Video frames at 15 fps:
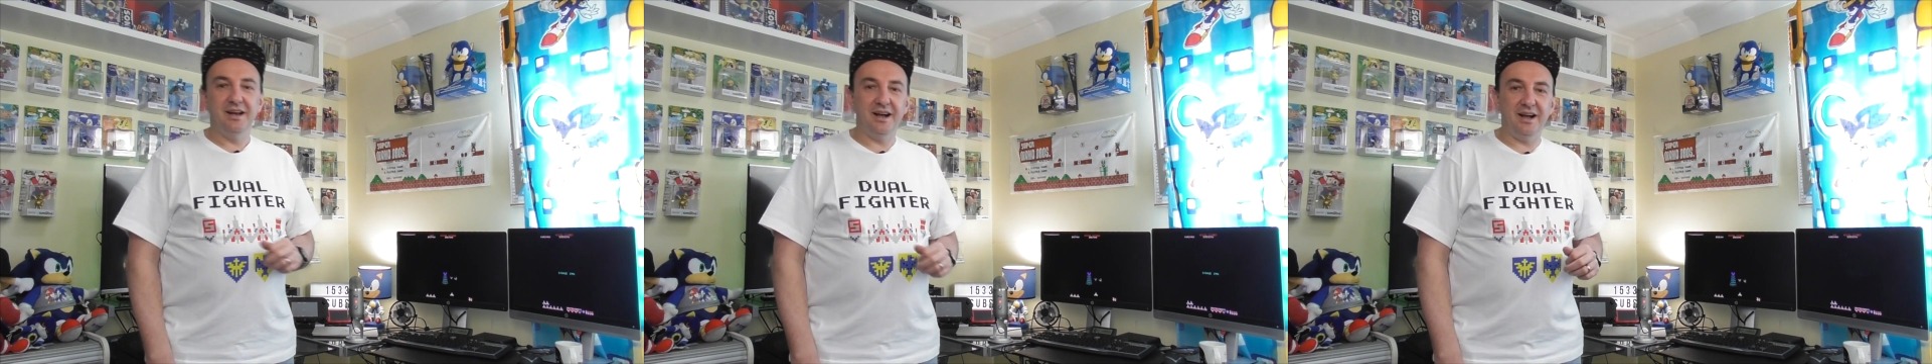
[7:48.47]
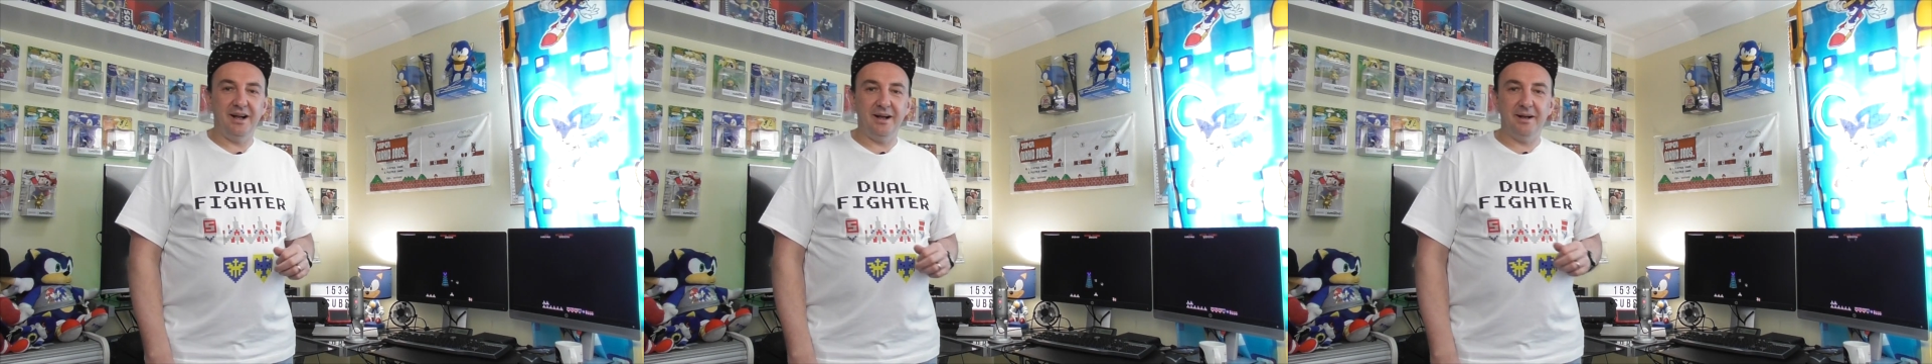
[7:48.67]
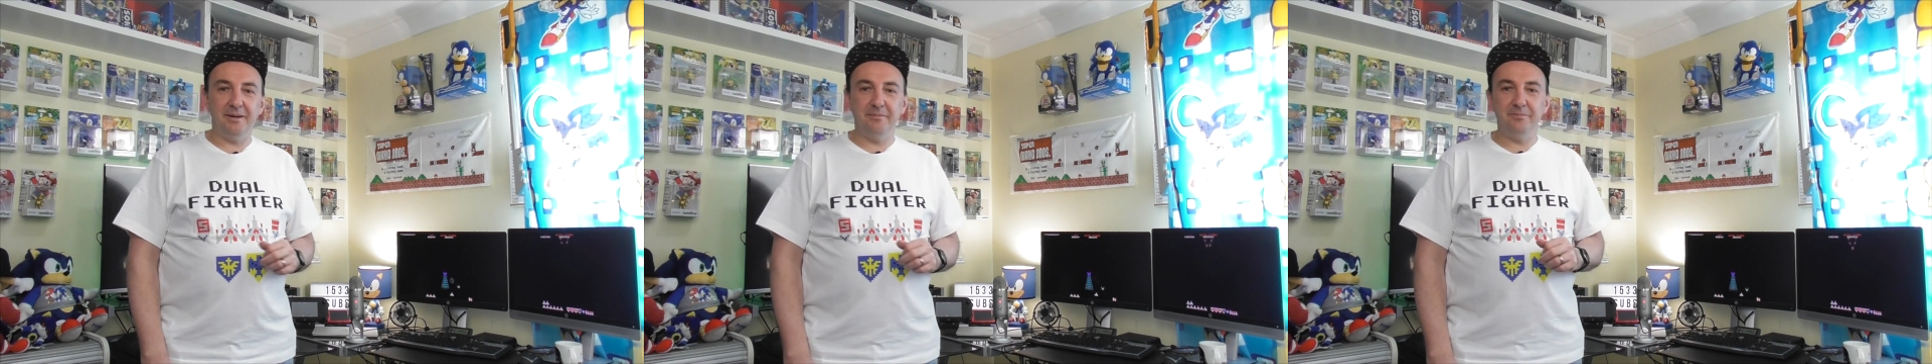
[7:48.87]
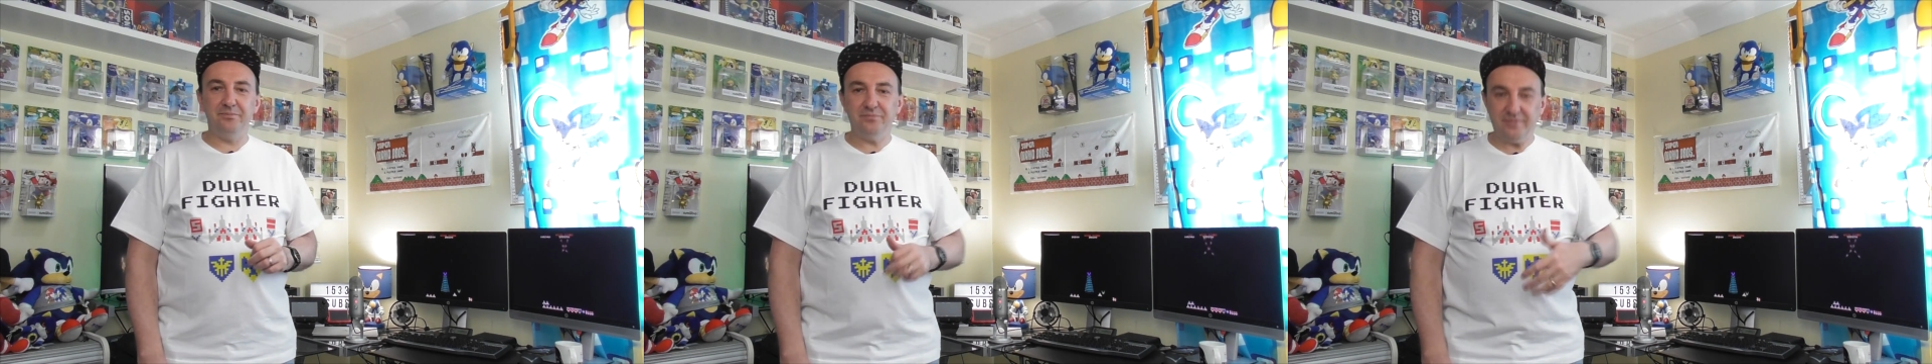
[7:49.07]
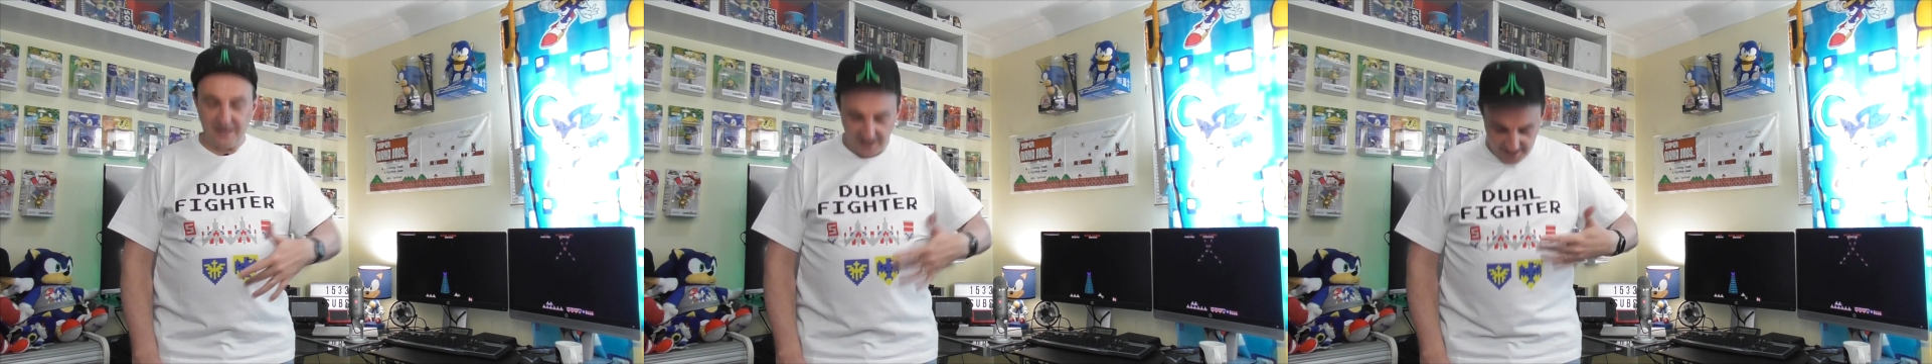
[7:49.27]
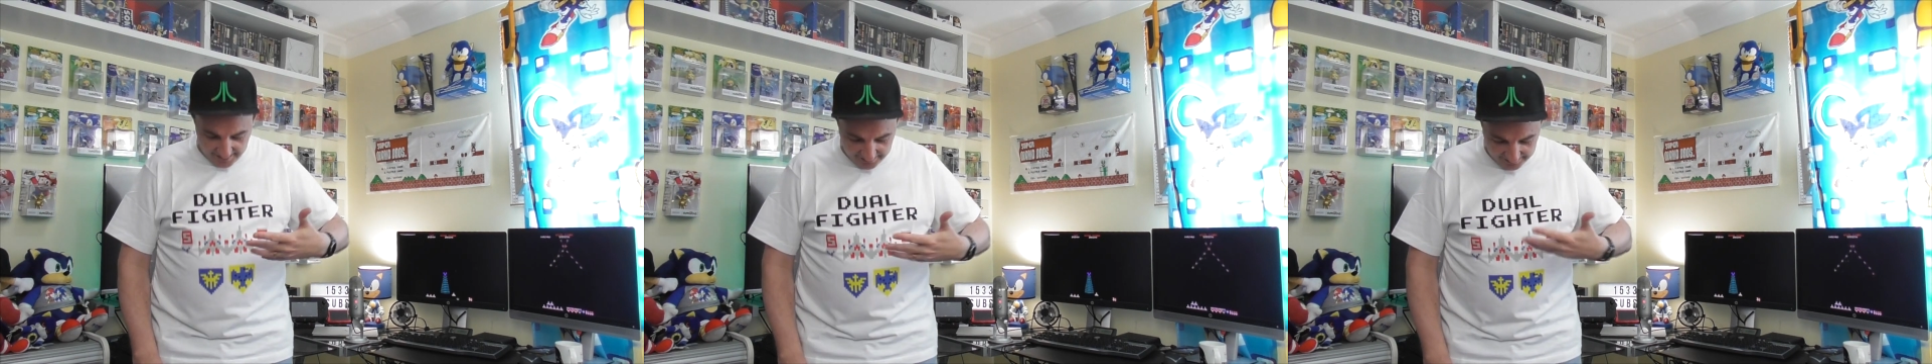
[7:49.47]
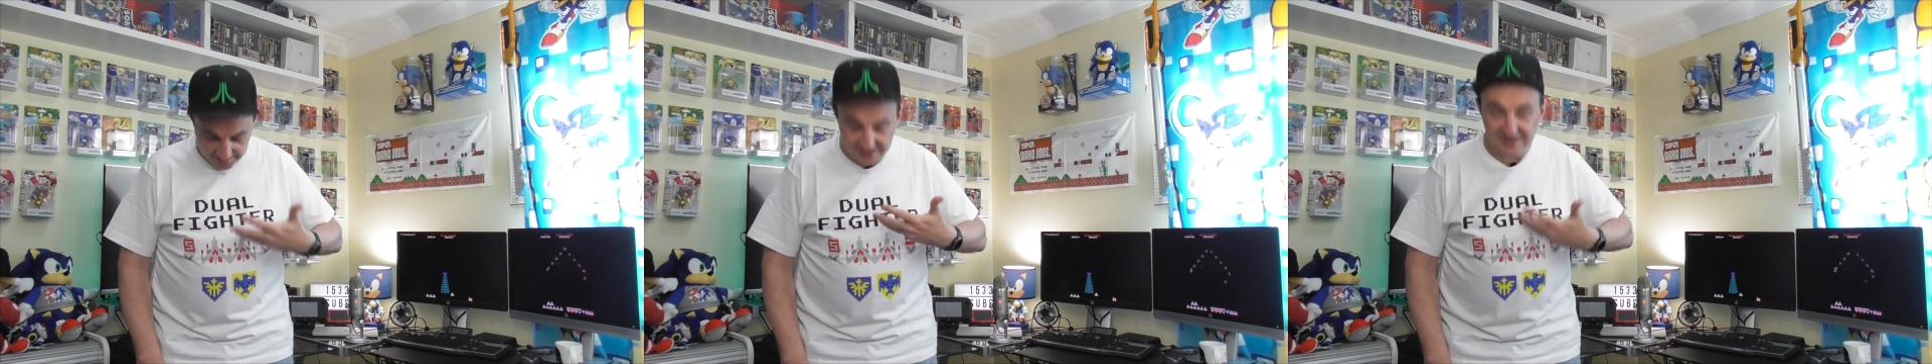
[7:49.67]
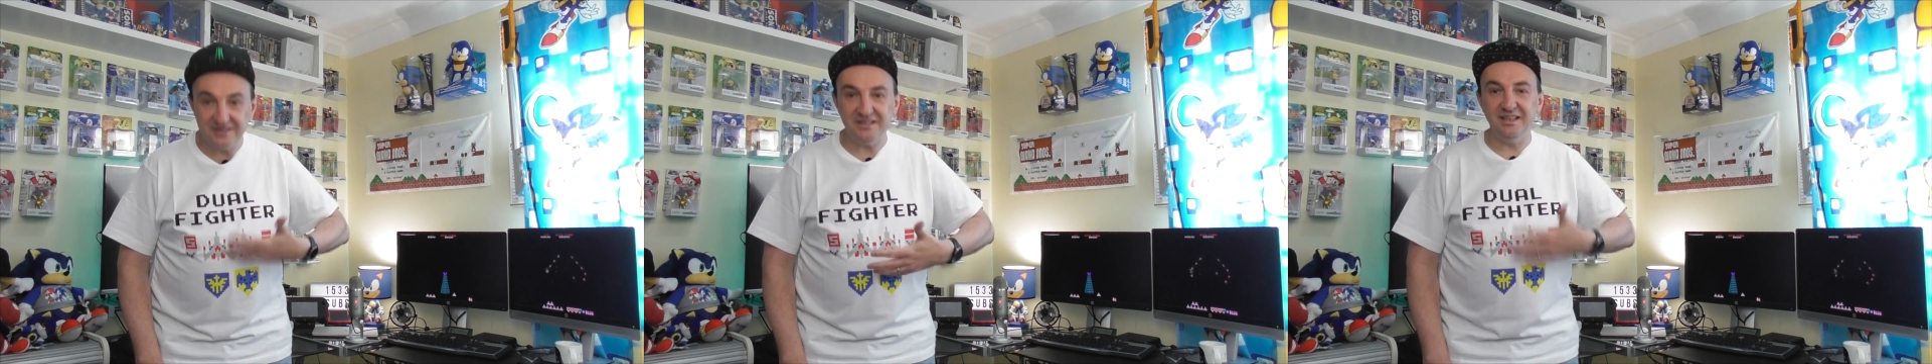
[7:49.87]
And
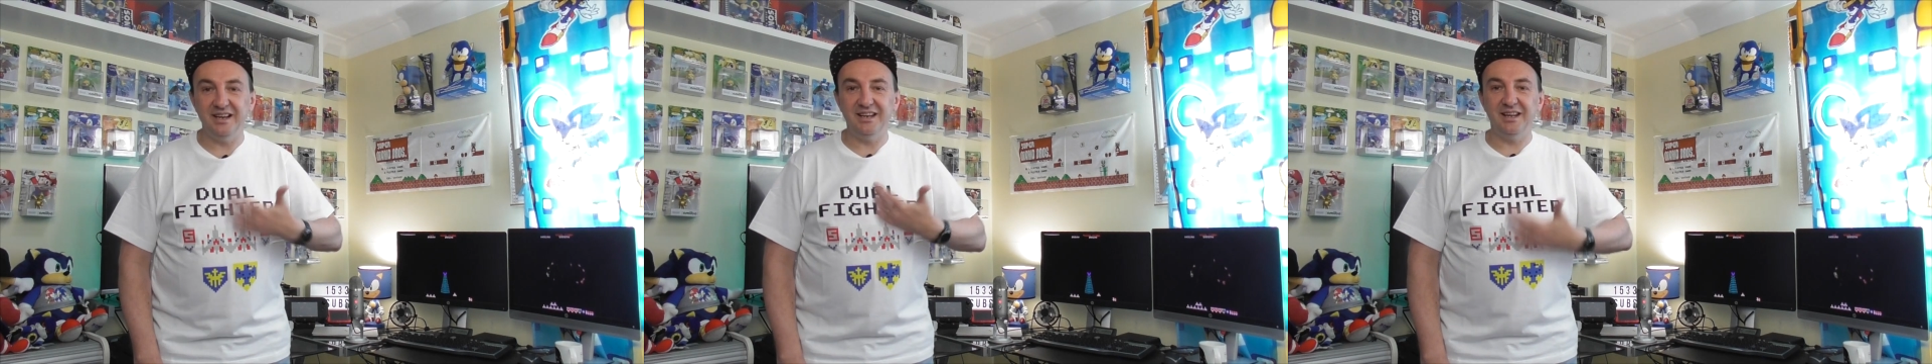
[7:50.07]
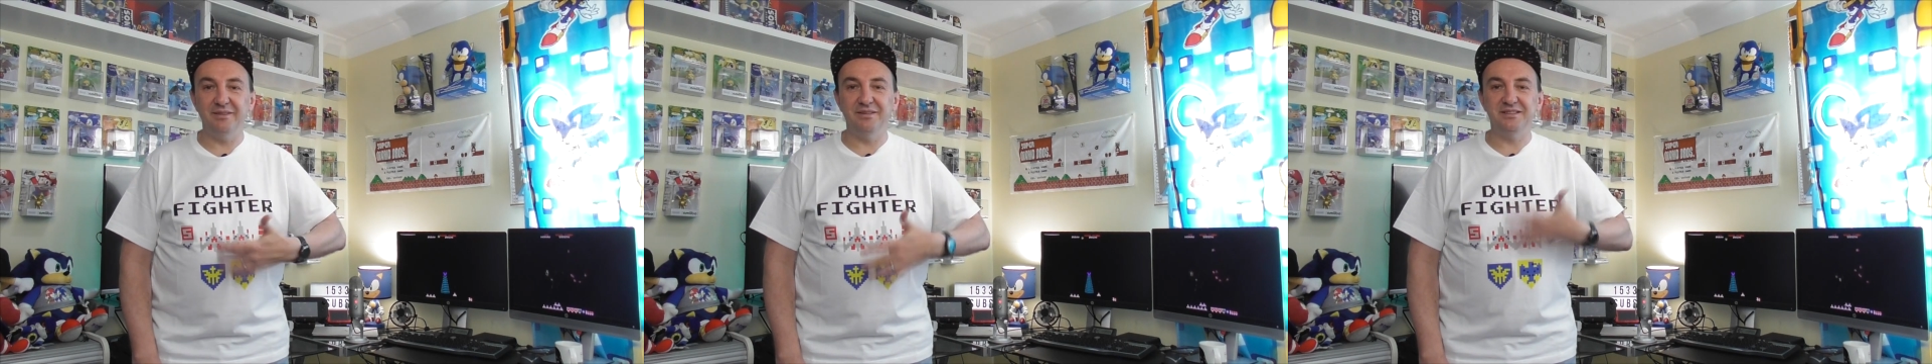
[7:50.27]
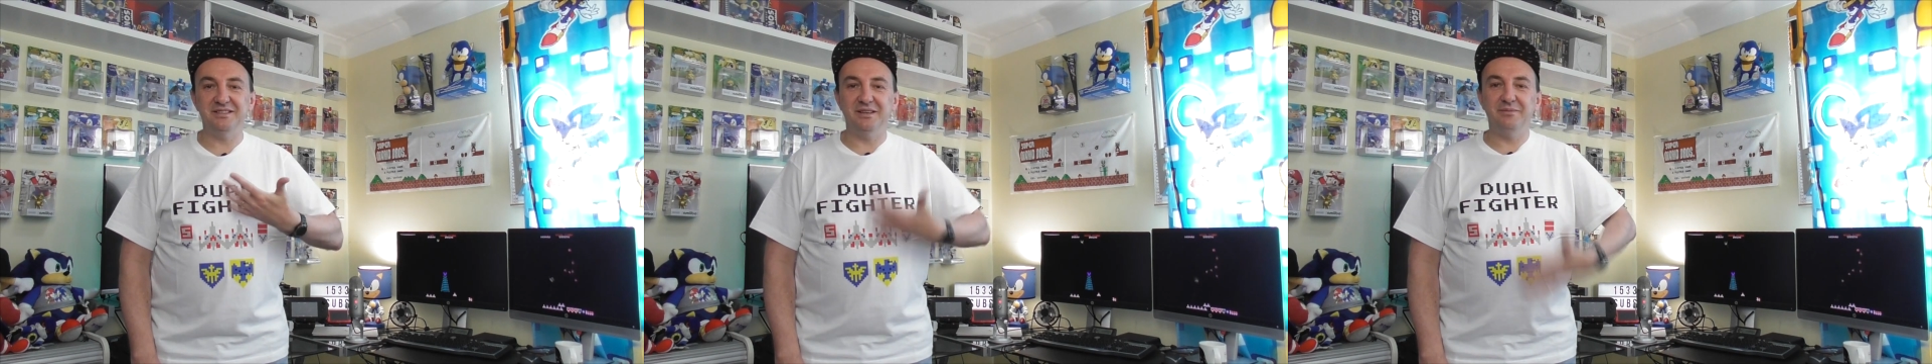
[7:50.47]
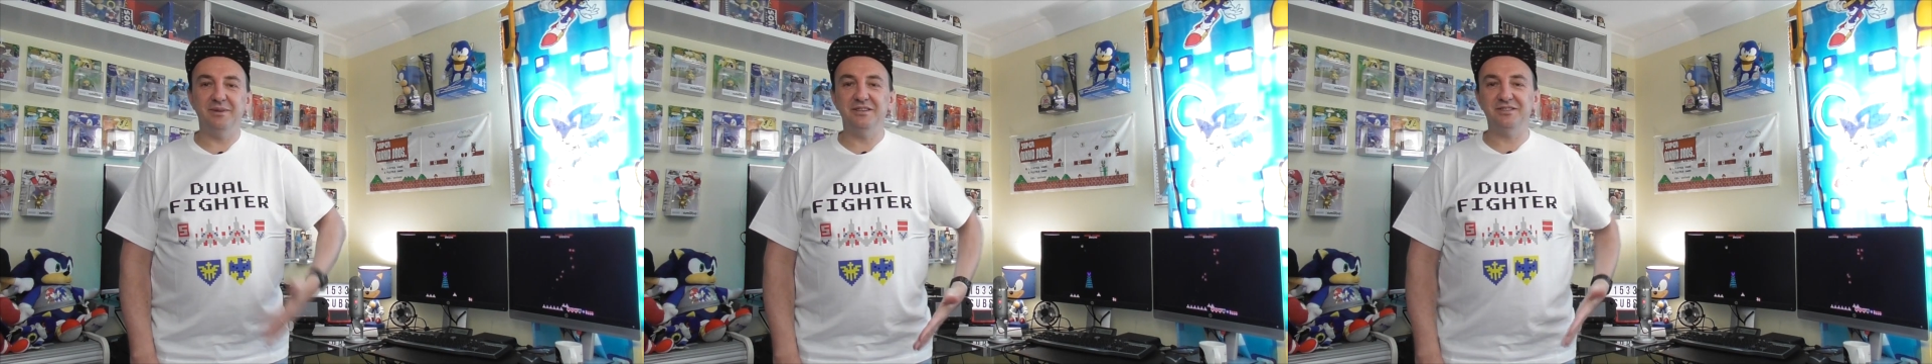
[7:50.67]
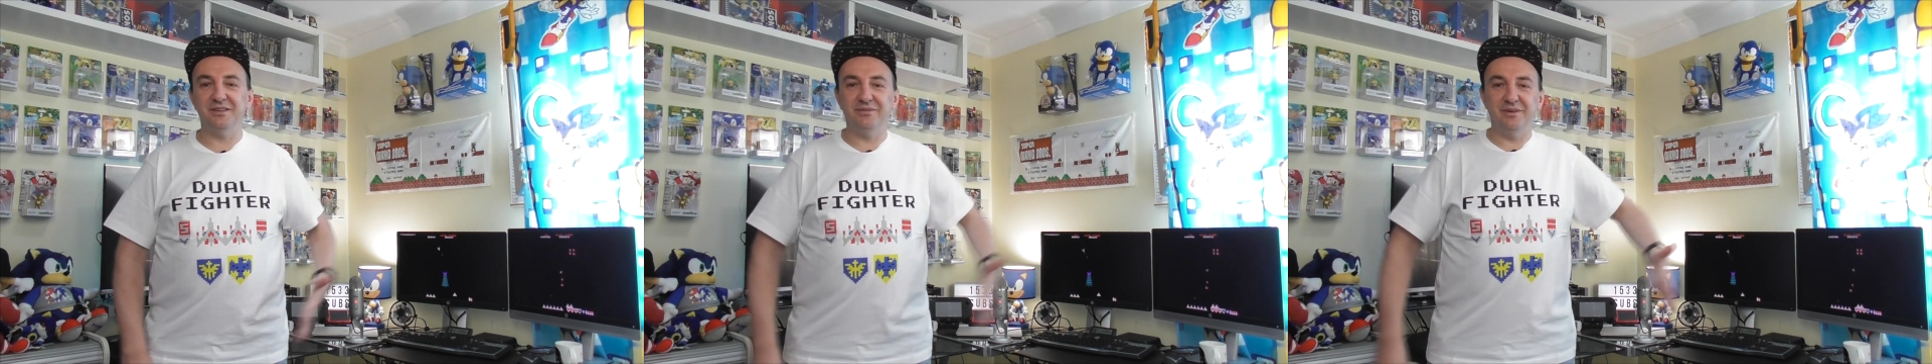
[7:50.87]
you can see I love it so much,